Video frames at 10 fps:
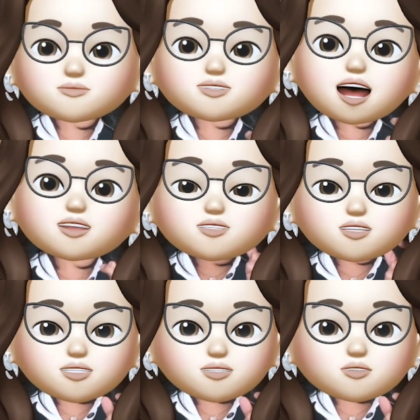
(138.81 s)
that
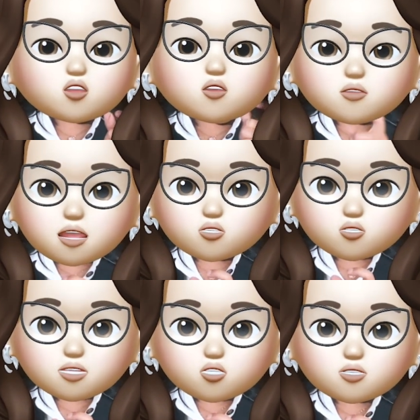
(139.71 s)
this is
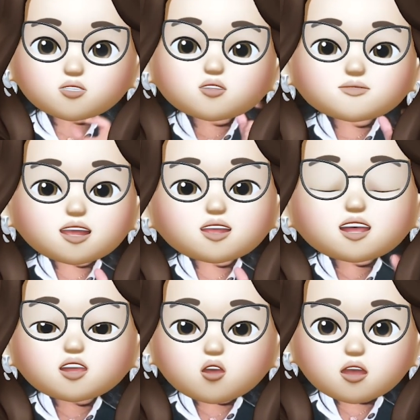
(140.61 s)
congratulations, won
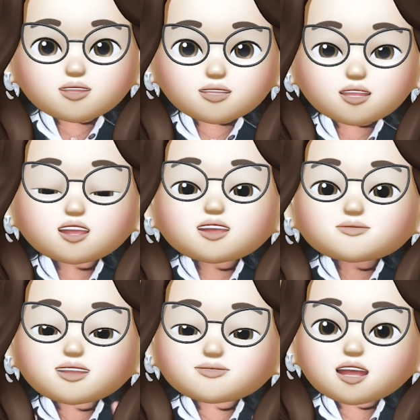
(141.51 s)
a lottery.
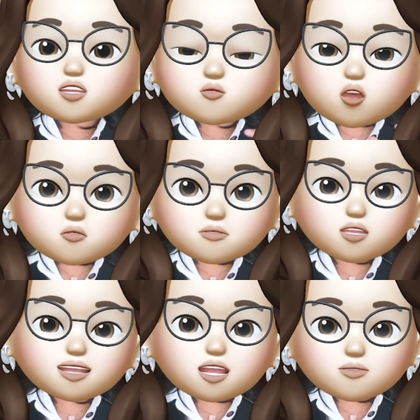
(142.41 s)
These are the
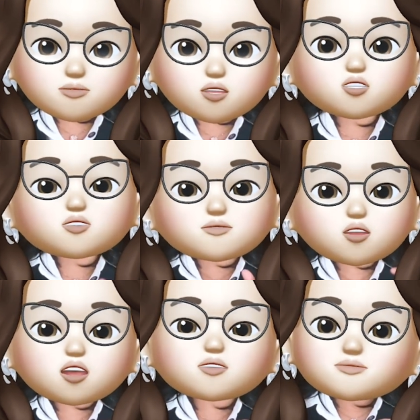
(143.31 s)
probable keywords
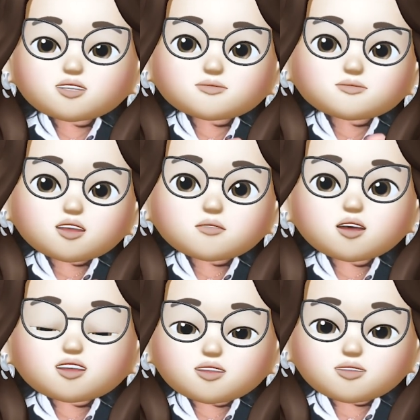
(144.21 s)
where this
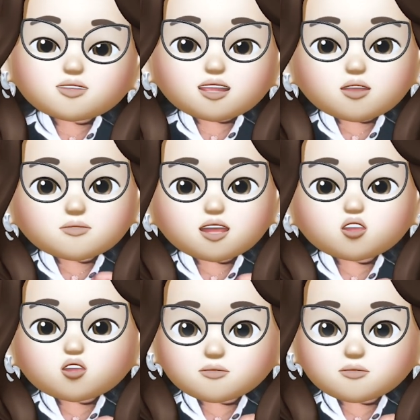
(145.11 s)
particular email could